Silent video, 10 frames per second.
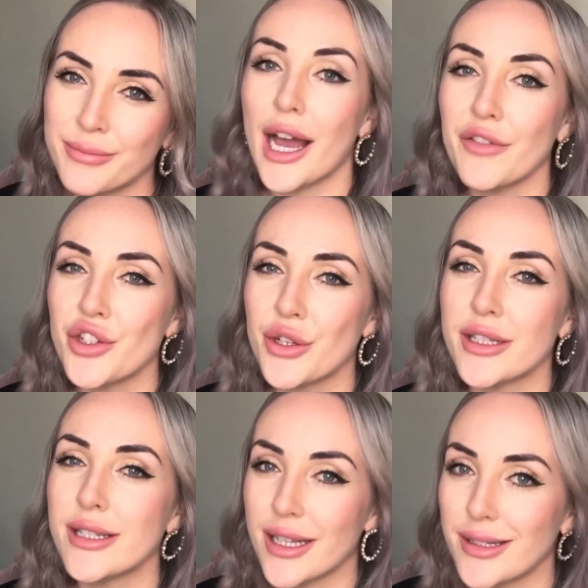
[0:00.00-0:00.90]
I've
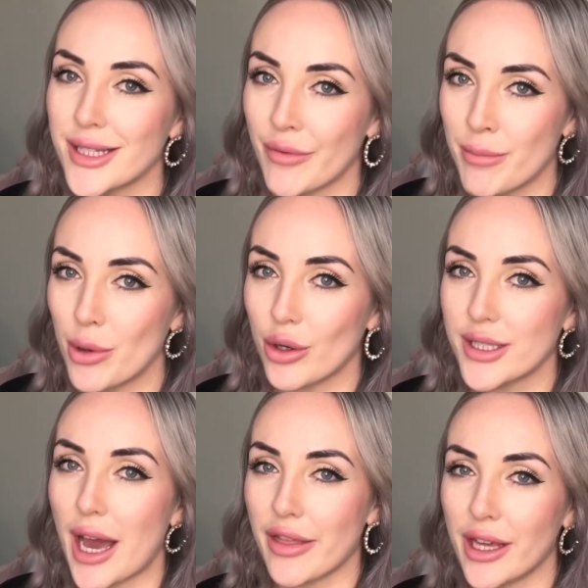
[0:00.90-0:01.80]
chosen six or seven books
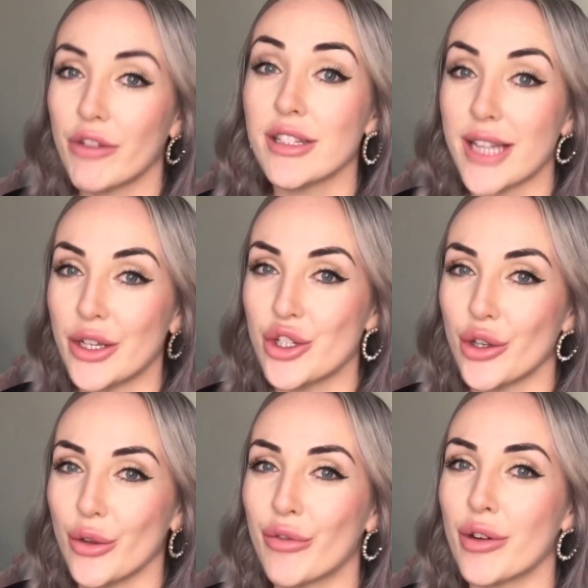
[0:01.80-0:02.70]
that I think are
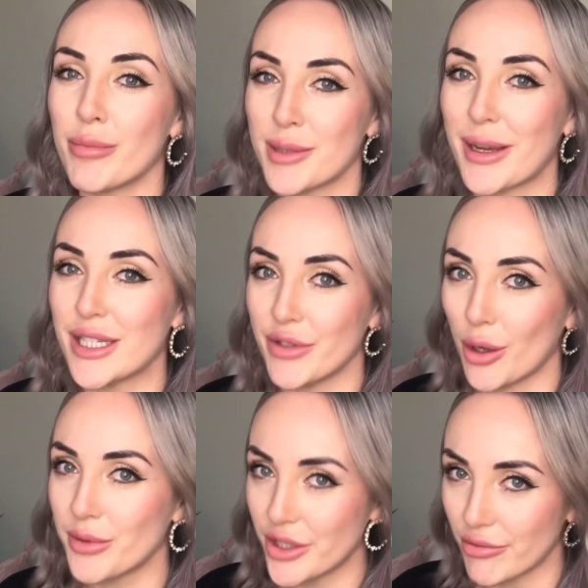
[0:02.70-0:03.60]
essential for a prospective
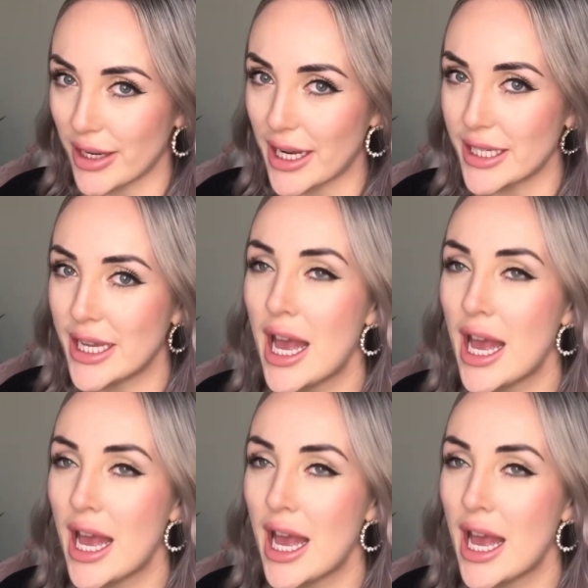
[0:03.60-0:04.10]
adopter to read.